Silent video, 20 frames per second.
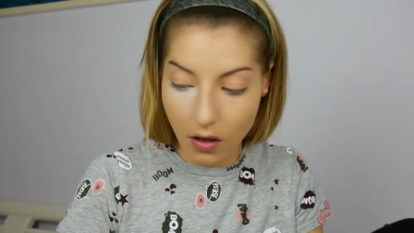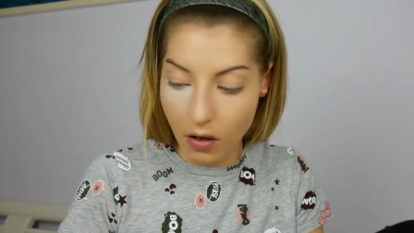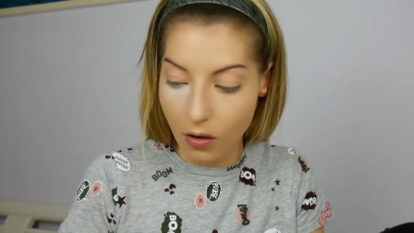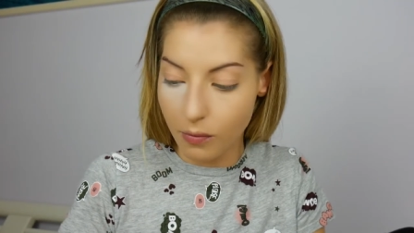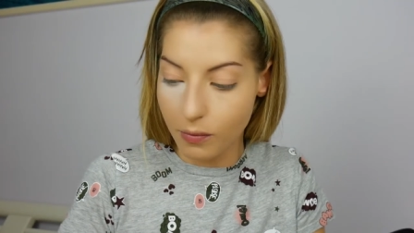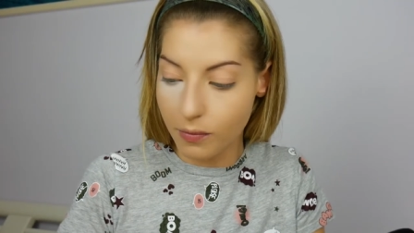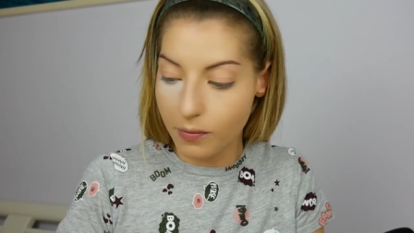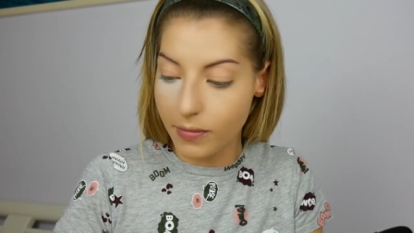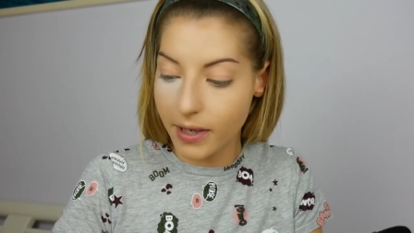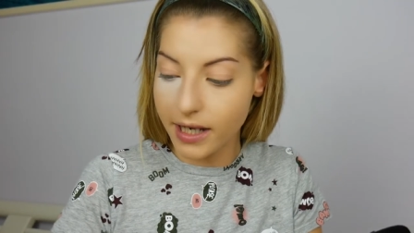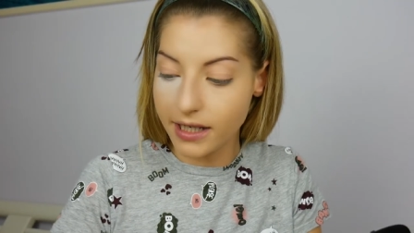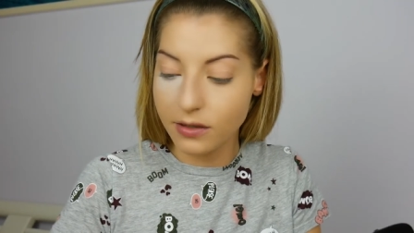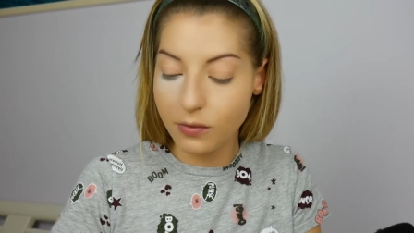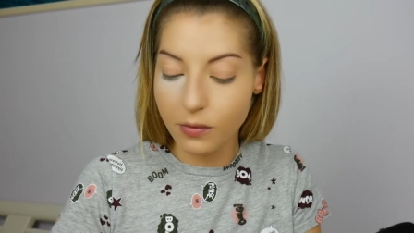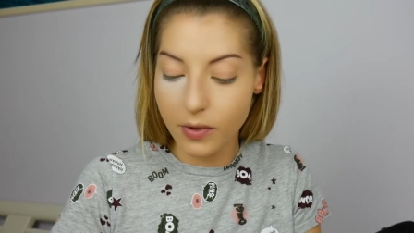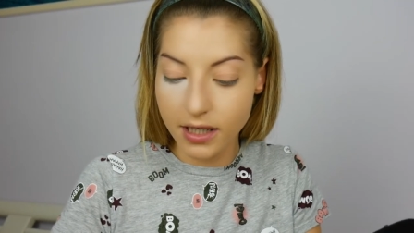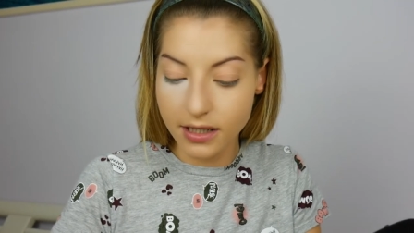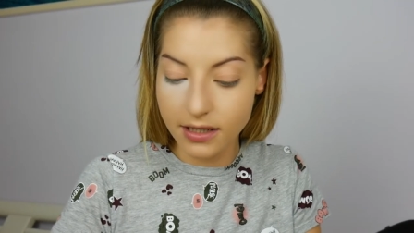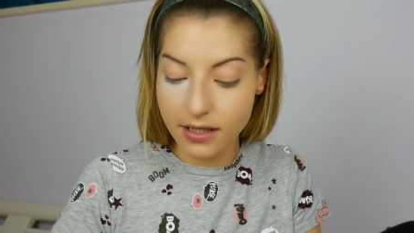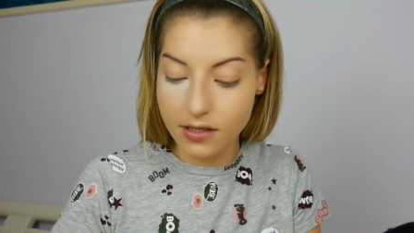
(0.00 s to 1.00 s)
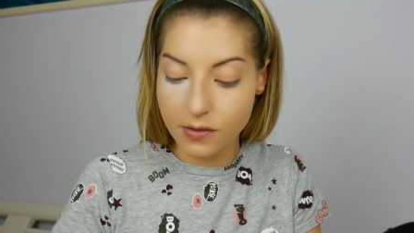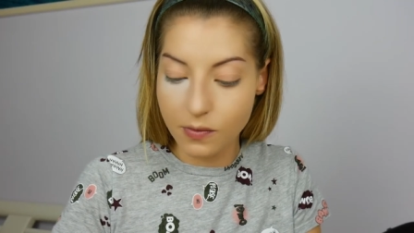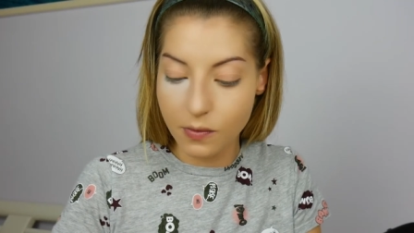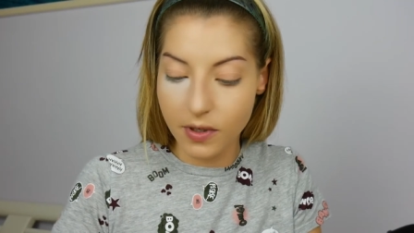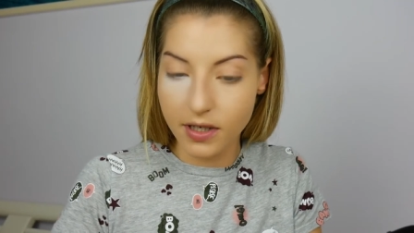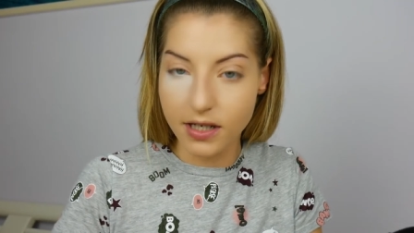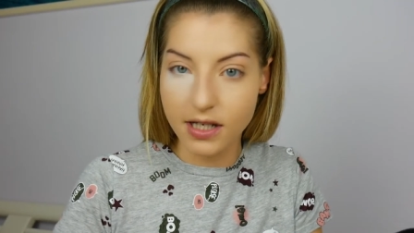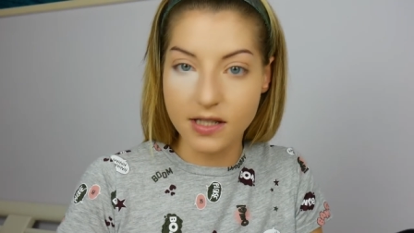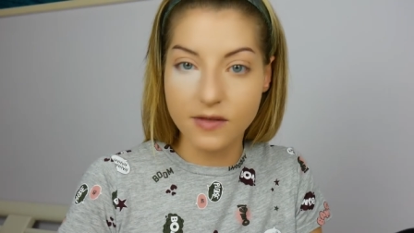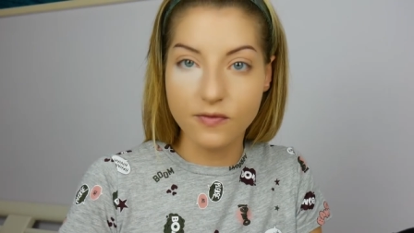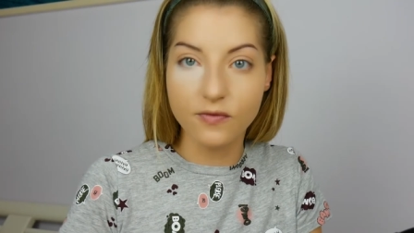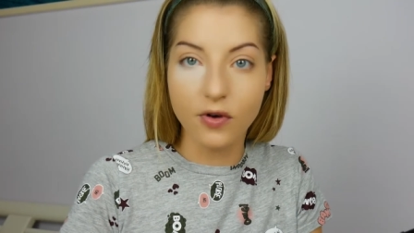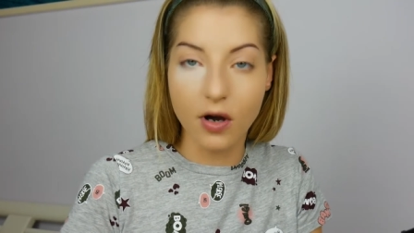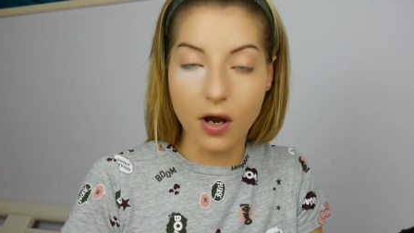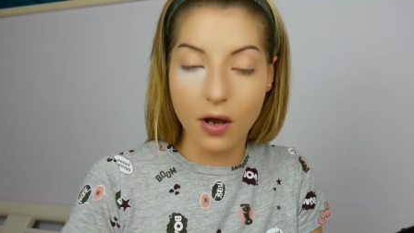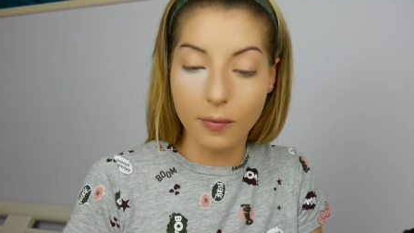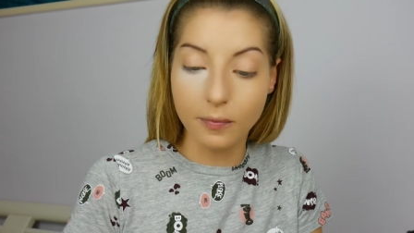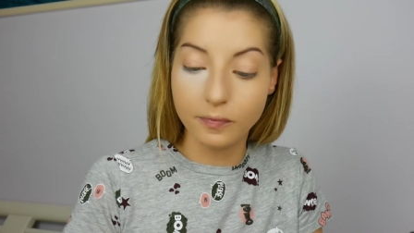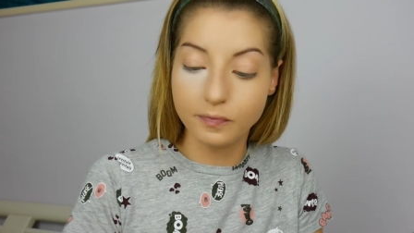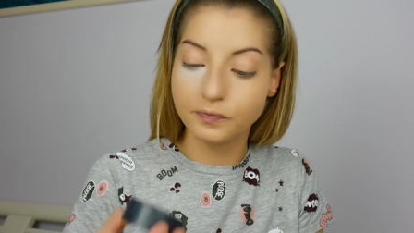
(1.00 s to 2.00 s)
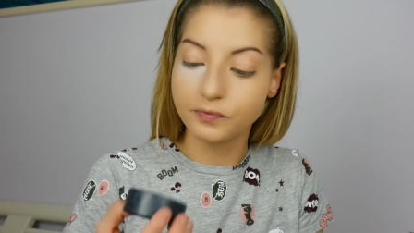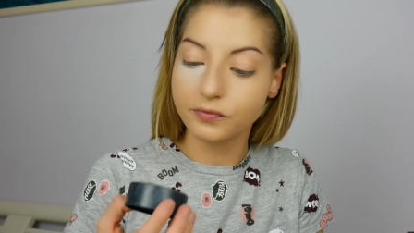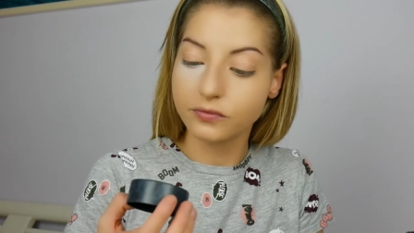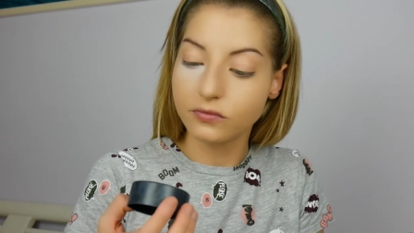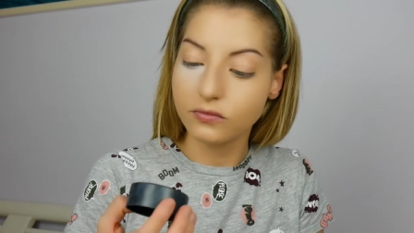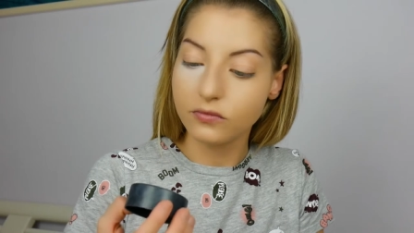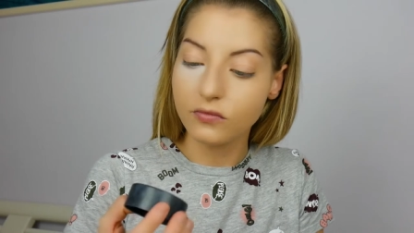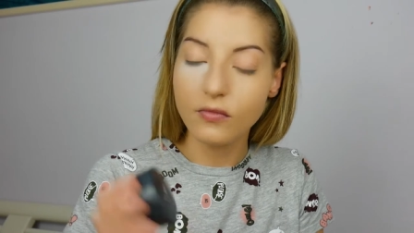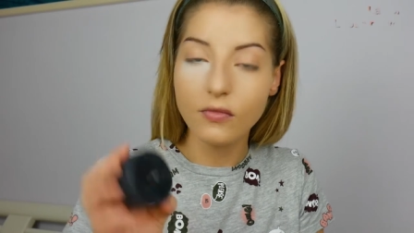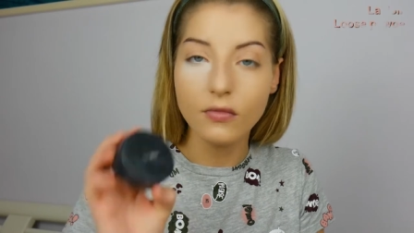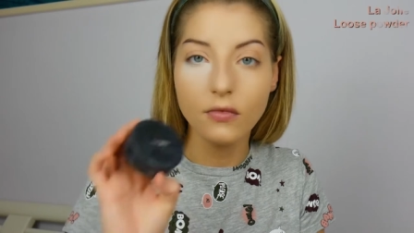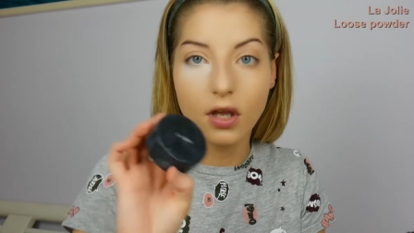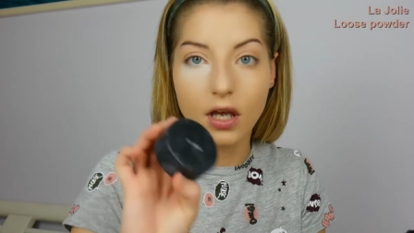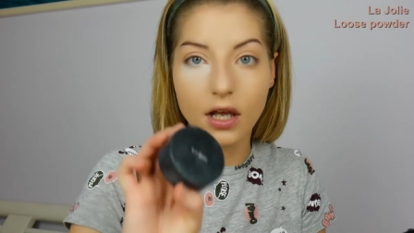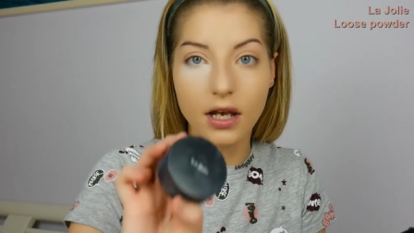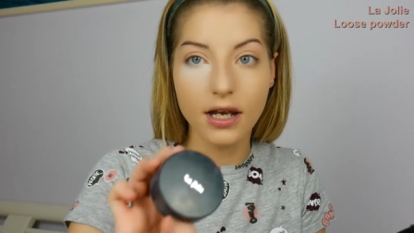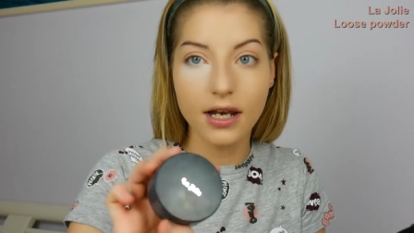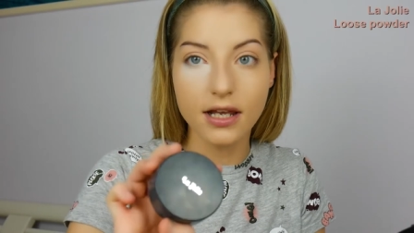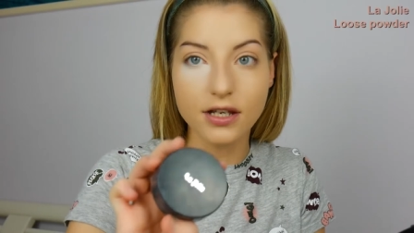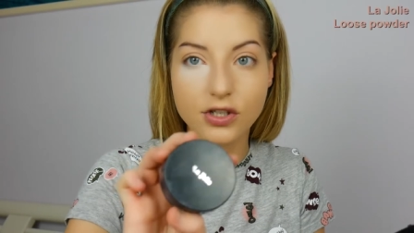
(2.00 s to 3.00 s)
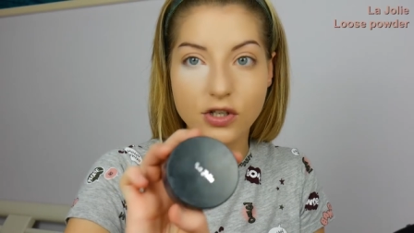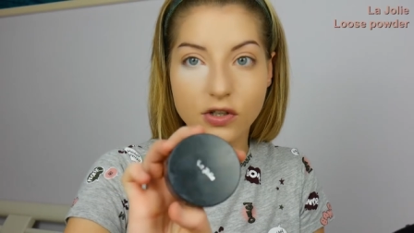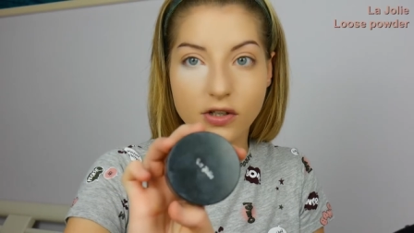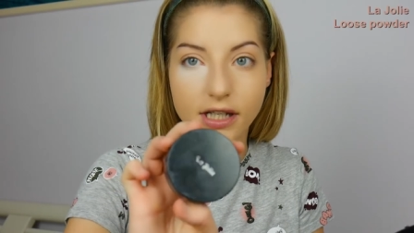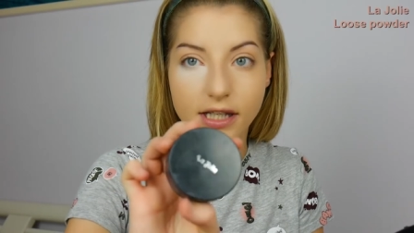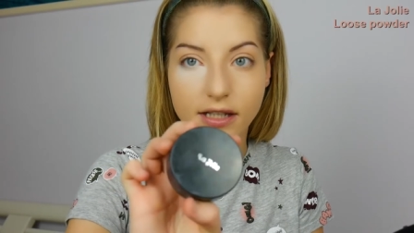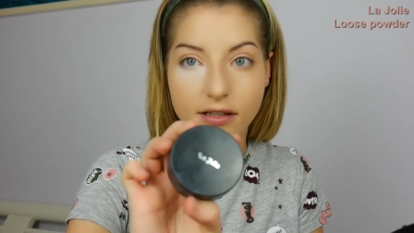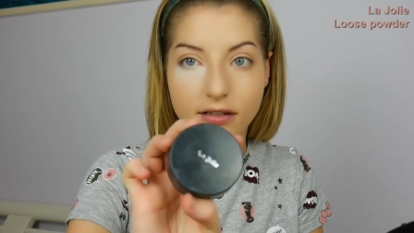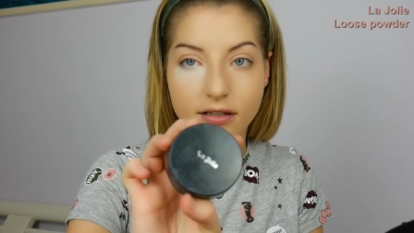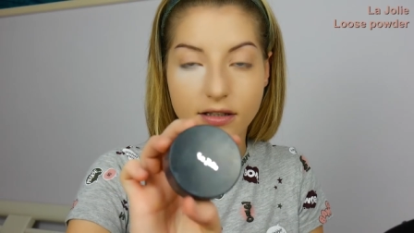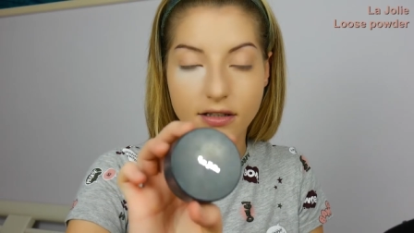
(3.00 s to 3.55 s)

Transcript: Oh, by the way, this one is from La Jolie.